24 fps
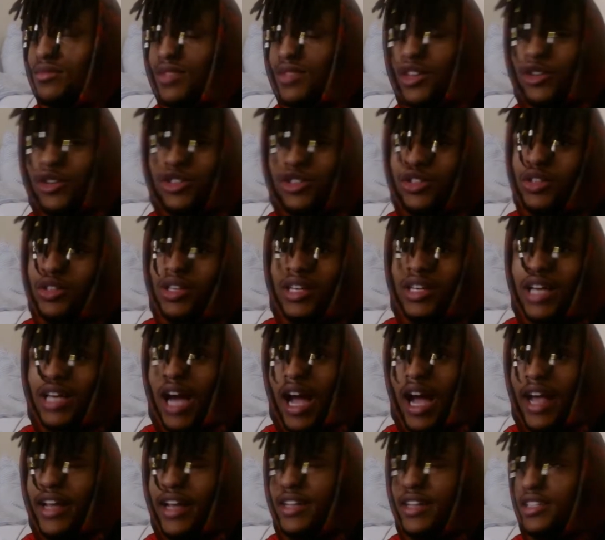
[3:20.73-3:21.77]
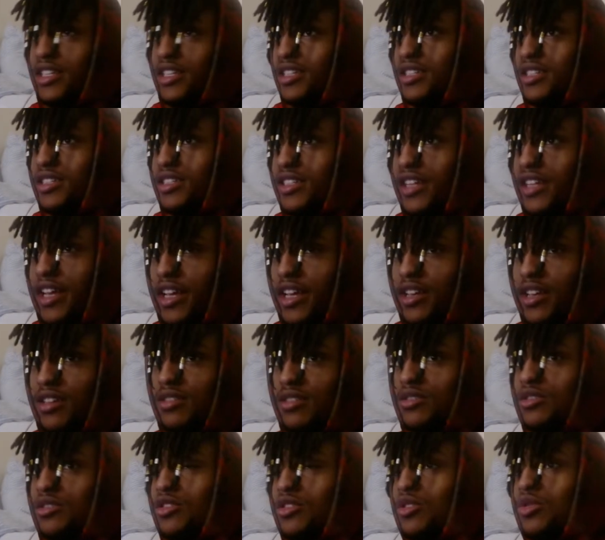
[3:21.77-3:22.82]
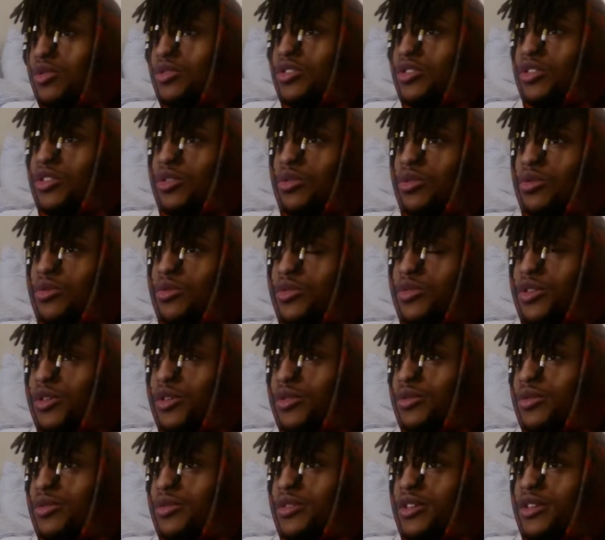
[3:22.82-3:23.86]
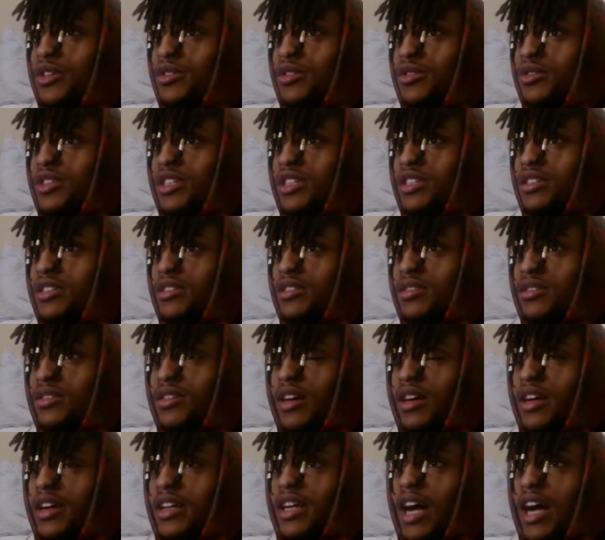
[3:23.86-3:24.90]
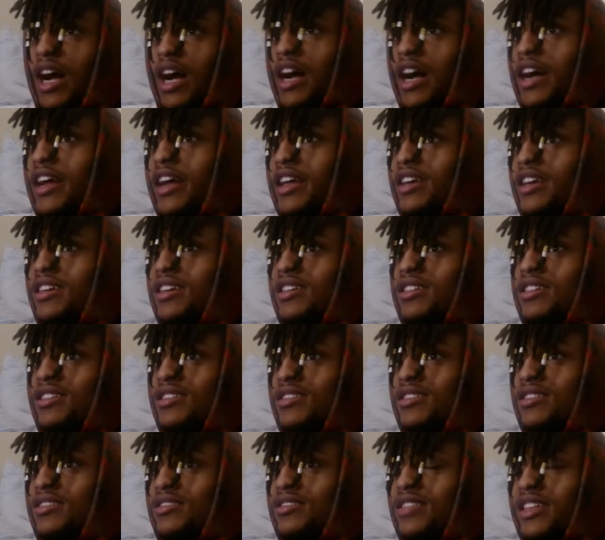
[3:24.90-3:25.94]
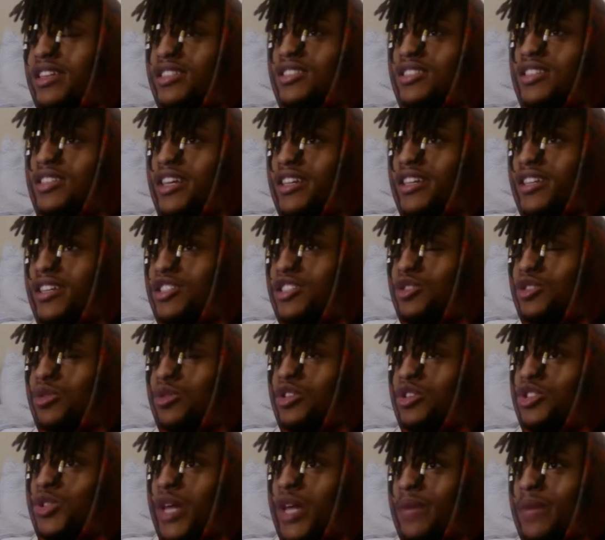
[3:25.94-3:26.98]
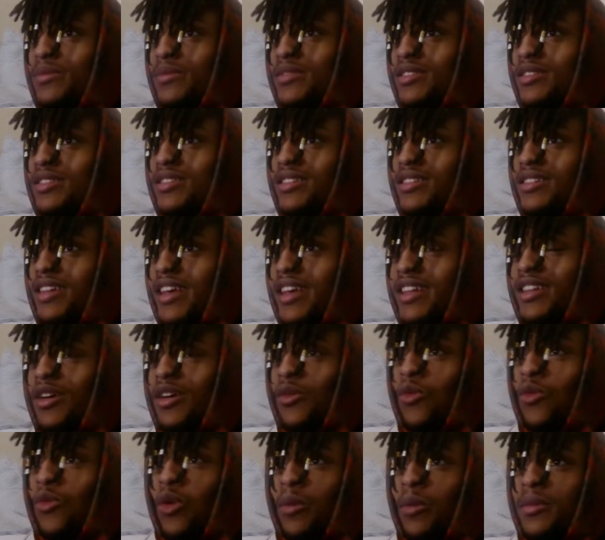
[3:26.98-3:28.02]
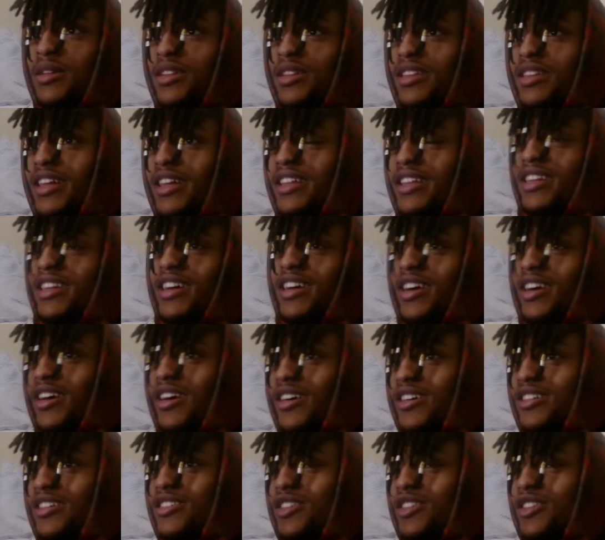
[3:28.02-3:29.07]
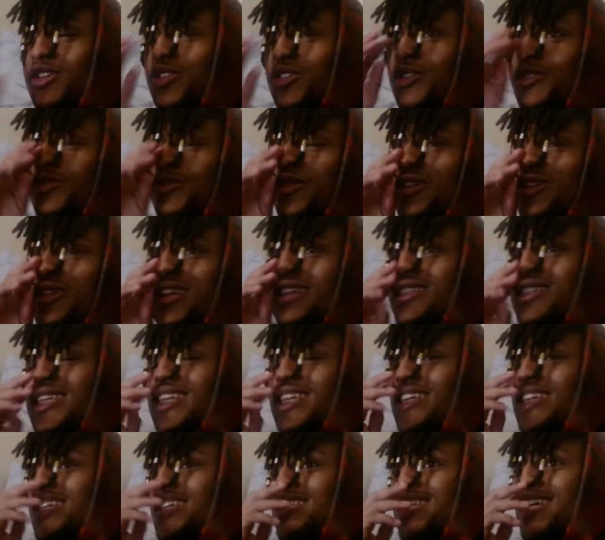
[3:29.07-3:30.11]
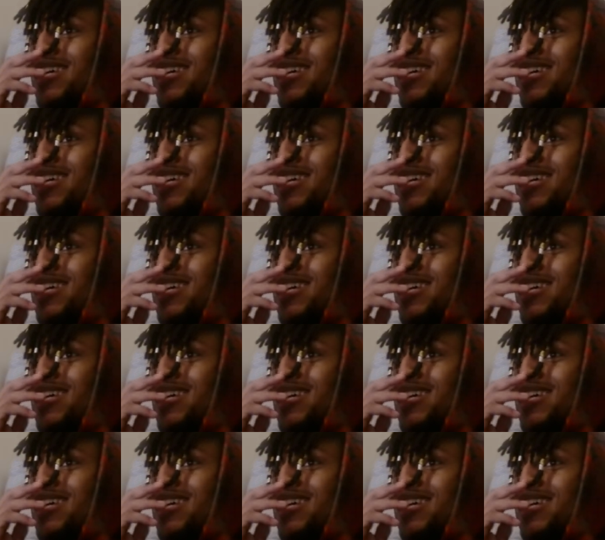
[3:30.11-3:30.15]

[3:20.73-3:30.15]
You're still a guy at the end of the day. You're literally a guy that's saying that you were trapped in a woman. Like no, you, what they say?